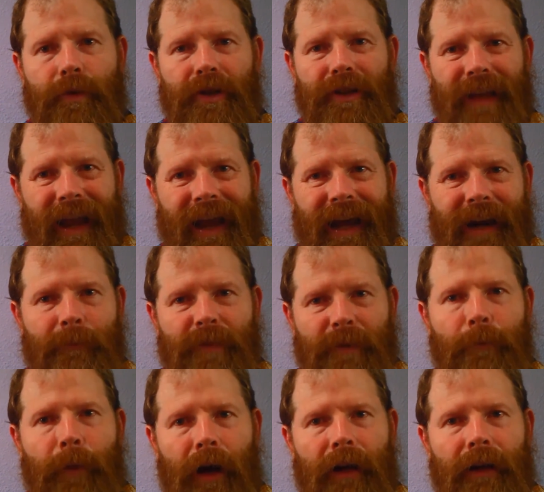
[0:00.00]
which is
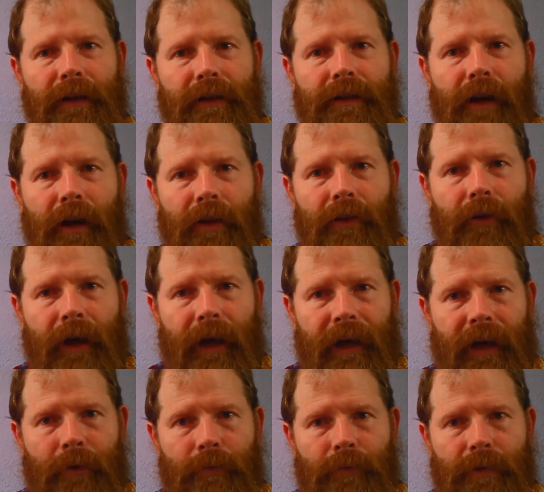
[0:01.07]
atoms bonded to other
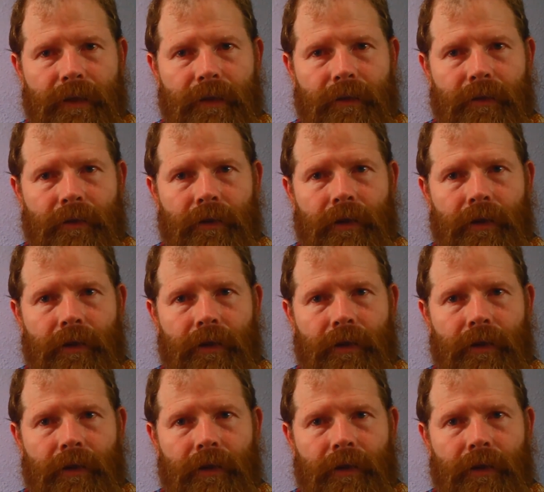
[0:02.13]
atoms,